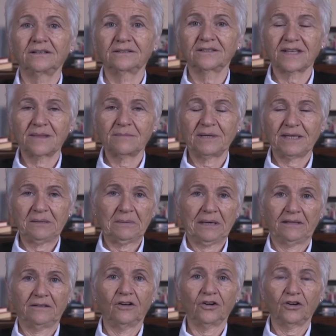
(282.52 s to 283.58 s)
send them an
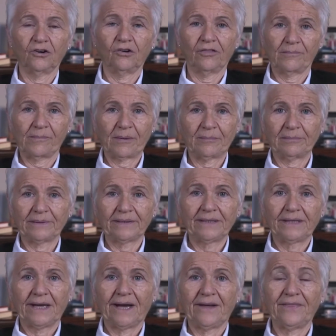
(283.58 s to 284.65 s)
email or call them up.
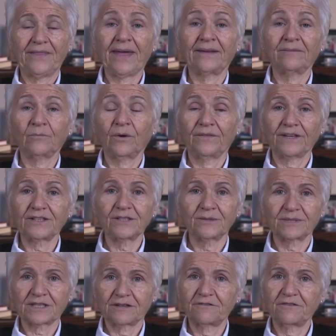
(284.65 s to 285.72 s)
And then what they do
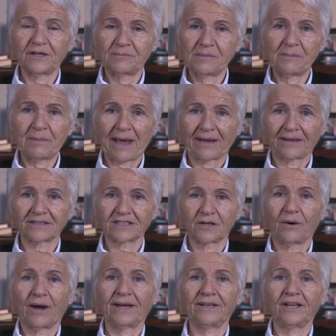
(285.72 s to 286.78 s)
is they feed me back.
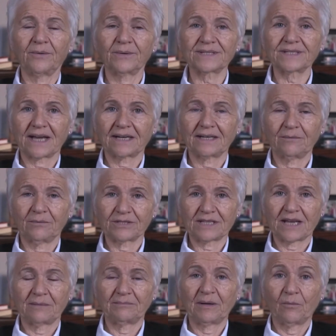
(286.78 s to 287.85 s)
So I know exactly what's
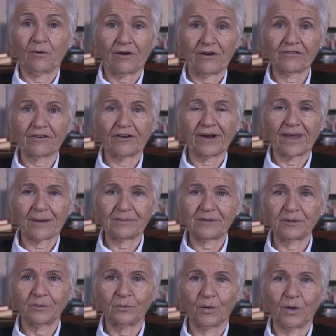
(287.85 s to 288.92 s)
happening wherever I am
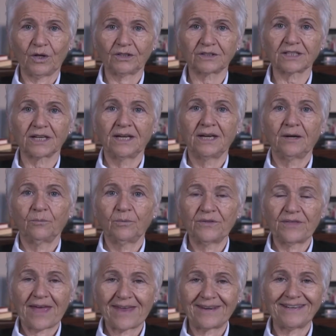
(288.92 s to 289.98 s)
in the world with
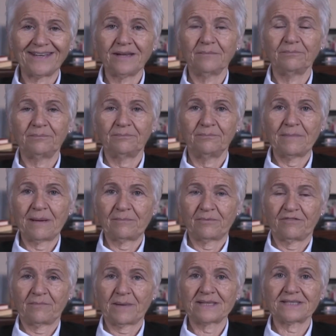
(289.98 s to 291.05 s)
any member
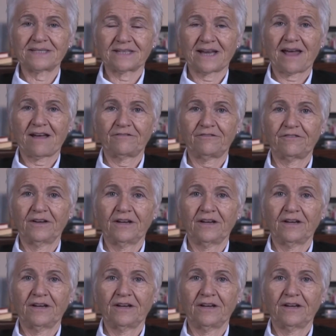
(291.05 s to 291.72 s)
of my staff.